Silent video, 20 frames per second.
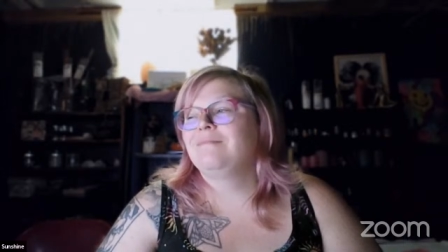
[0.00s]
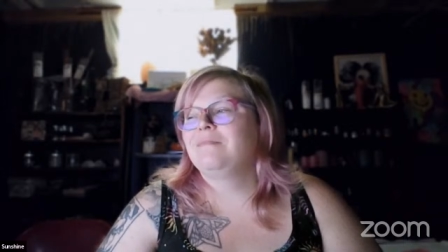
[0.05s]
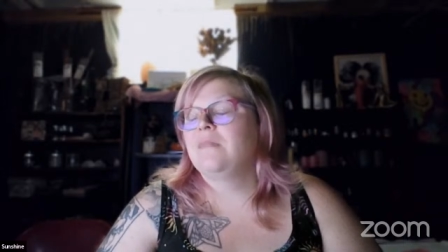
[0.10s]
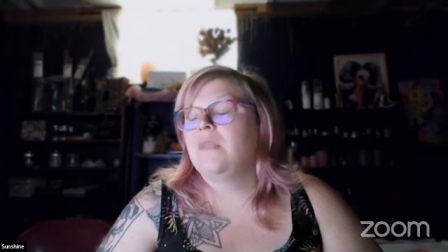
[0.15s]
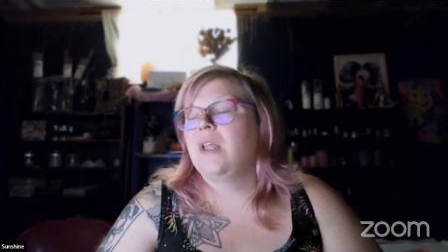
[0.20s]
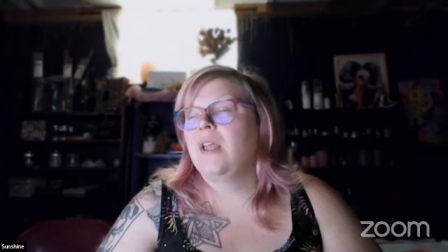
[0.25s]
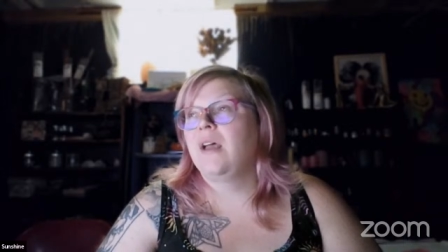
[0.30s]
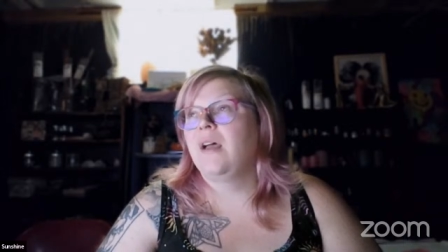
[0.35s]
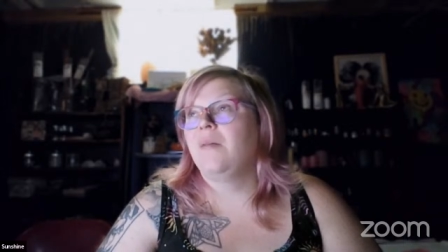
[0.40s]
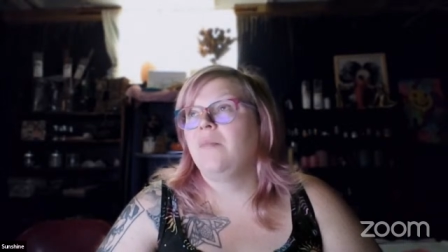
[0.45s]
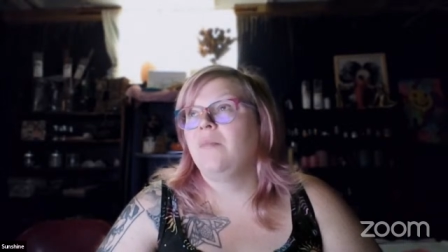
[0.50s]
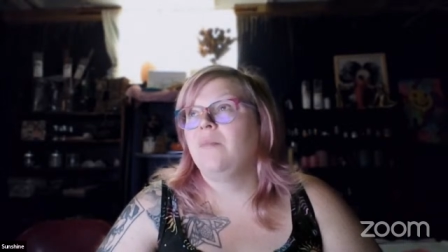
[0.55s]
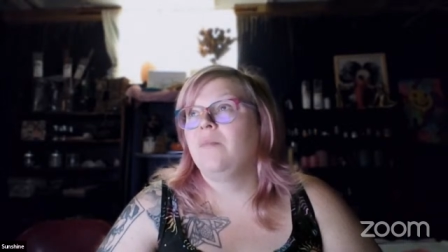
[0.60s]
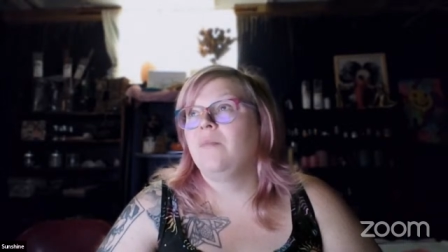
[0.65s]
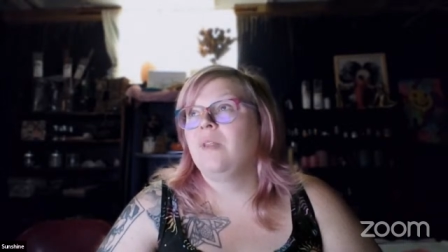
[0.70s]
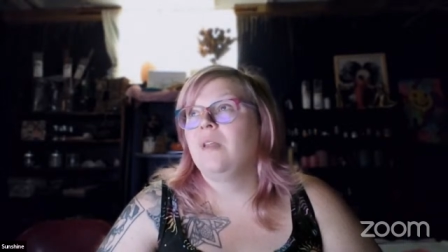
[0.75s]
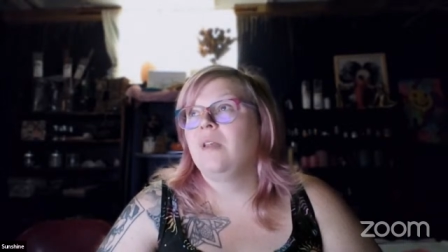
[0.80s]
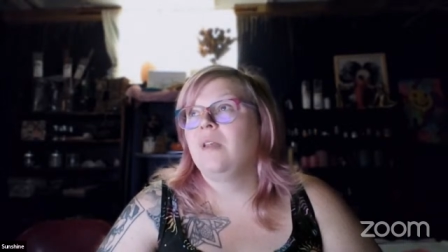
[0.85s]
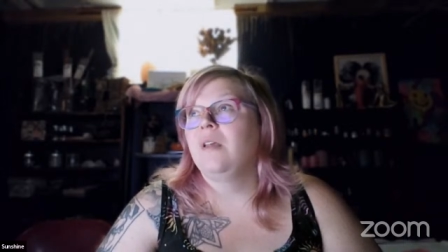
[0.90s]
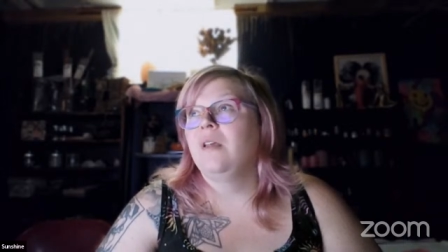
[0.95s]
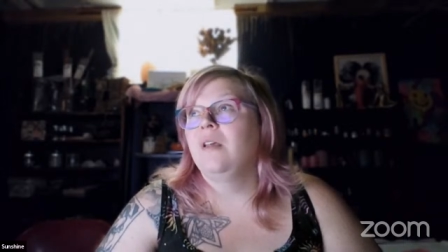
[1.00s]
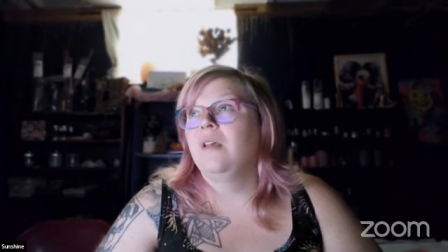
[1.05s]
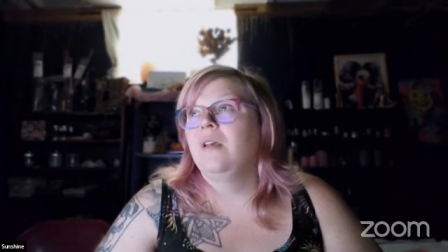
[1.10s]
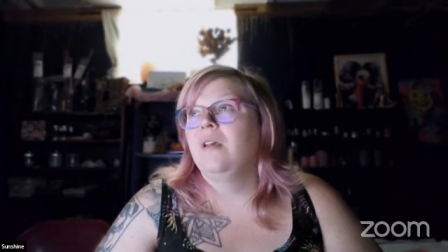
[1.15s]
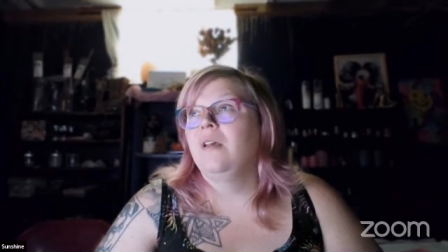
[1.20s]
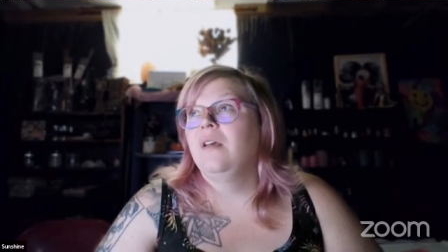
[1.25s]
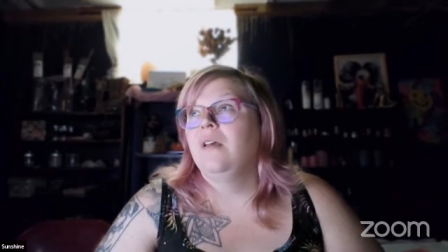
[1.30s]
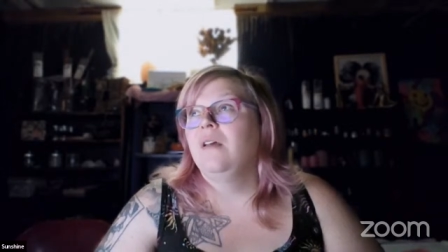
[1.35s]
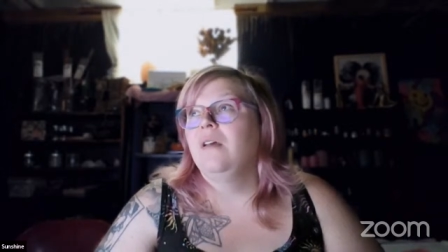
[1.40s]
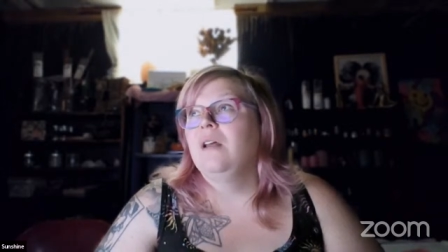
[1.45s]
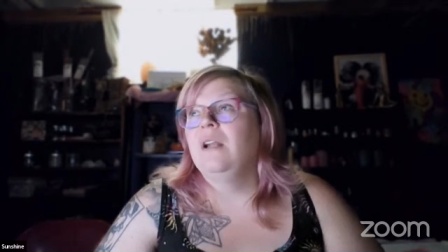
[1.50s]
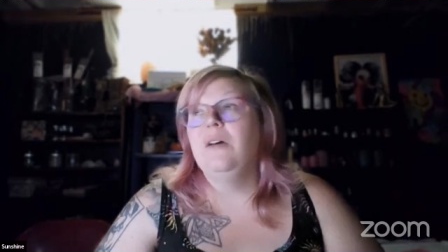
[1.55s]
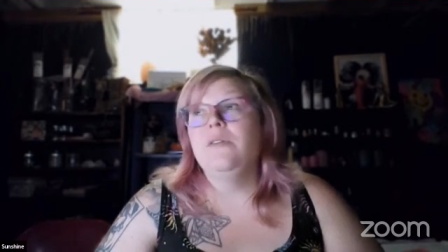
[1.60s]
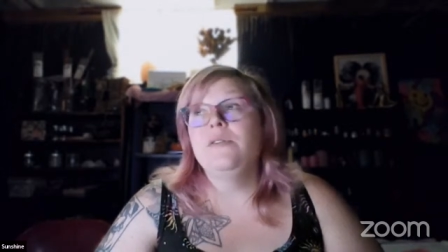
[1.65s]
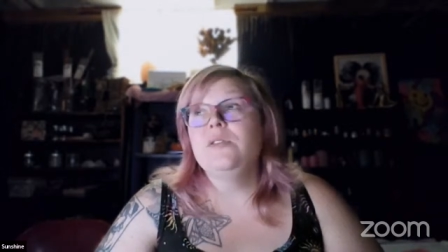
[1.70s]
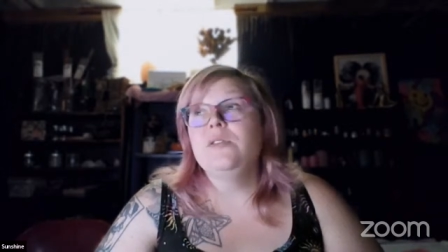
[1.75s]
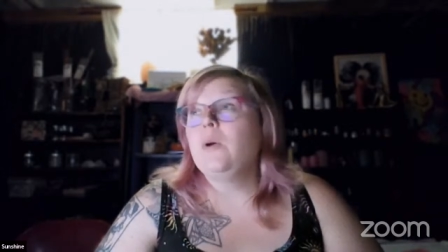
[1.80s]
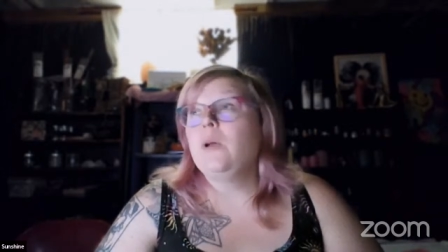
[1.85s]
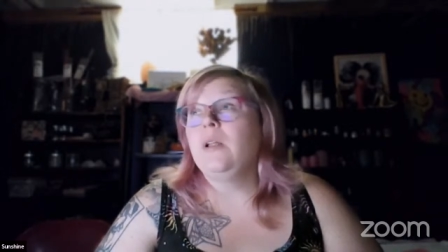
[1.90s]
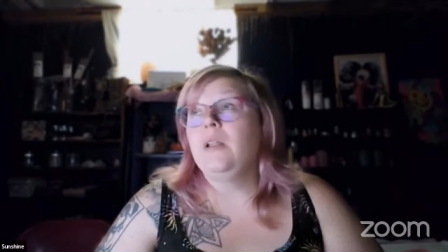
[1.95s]
yeah. And I
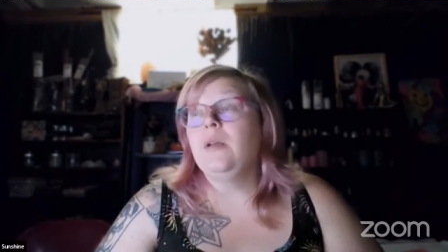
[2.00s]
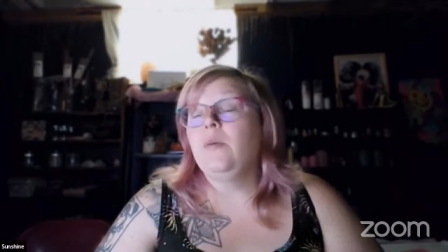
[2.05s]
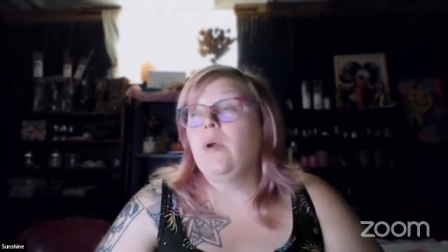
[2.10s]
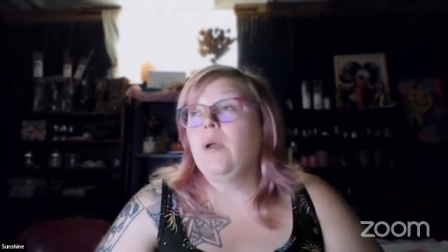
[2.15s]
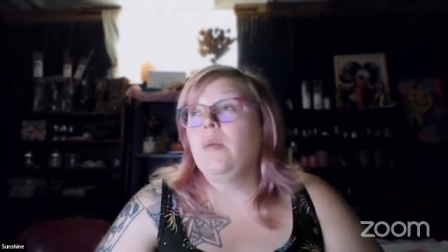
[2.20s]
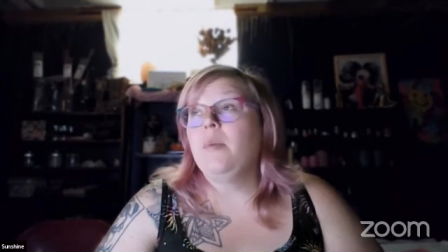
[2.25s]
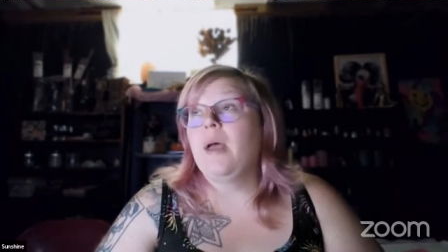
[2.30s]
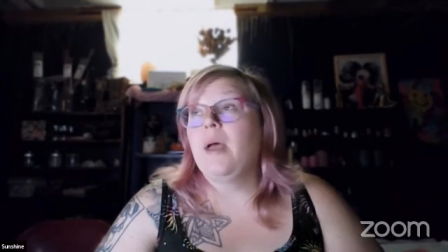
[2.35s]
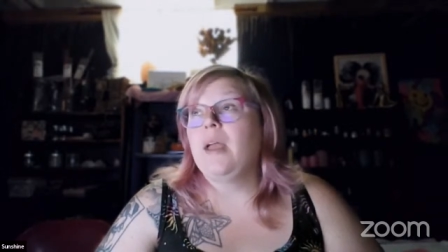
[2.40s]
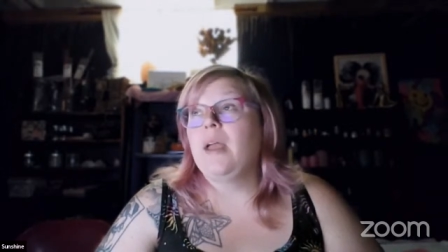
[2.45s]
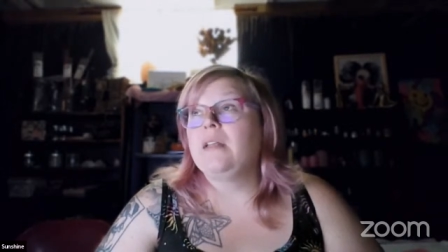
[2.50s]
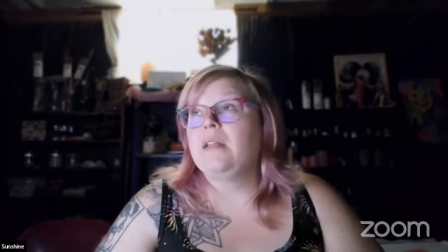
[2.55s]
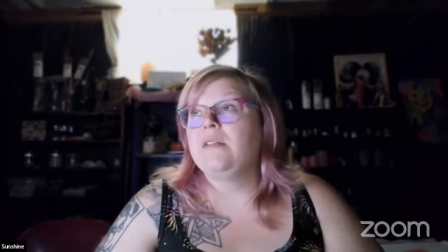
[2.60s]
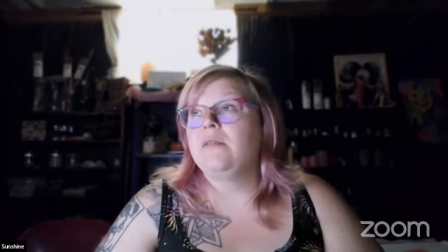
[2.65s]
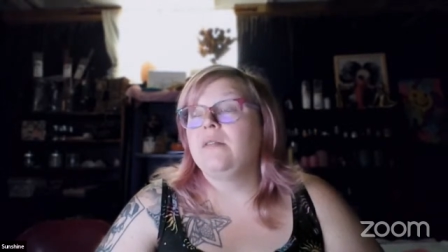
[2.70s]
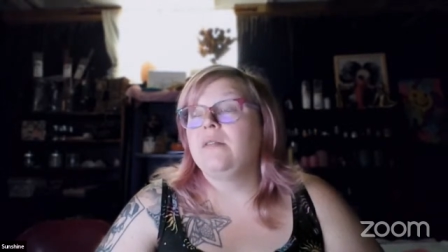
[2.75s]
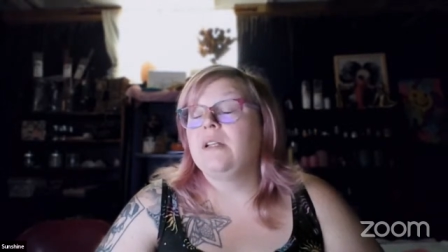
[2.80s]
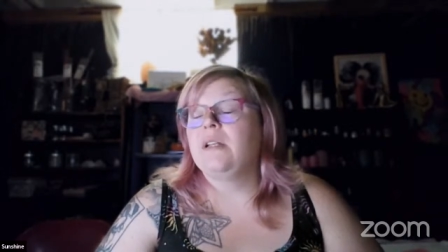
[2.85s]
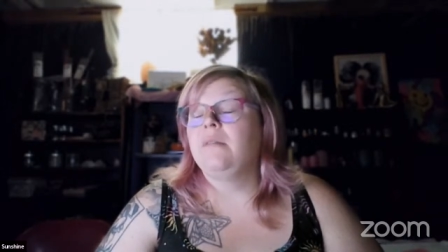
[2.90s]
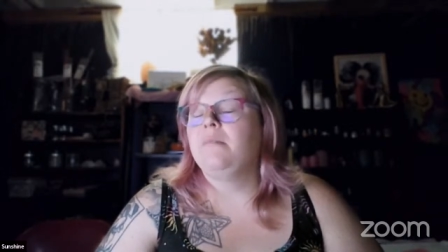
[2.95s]
was quickly right back into it.